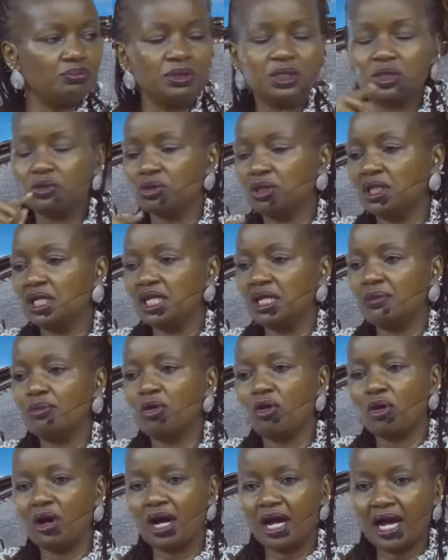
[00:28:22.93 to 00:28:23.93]
between him
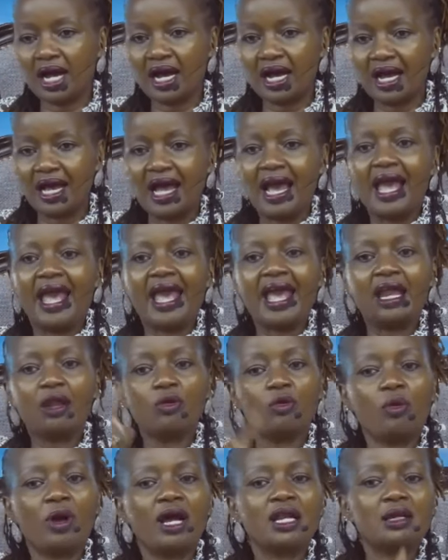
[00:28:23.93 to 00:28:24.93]
or her
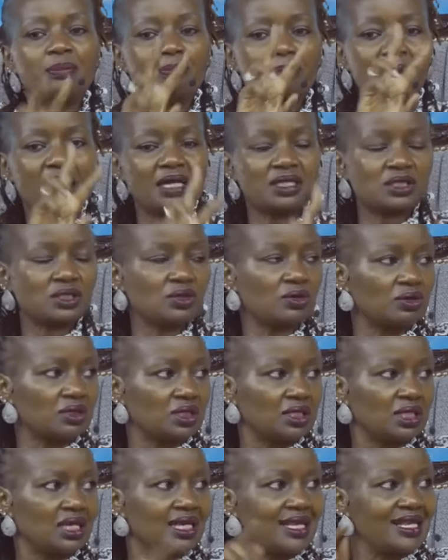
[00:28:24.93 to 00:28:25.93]
and one person
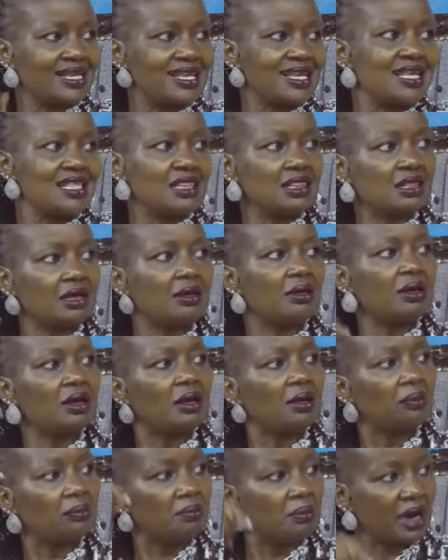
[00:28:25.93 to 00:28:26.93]
in
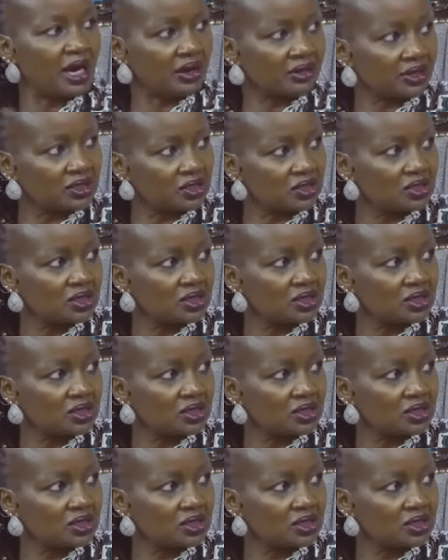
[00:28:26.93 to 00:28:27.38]
the marriage.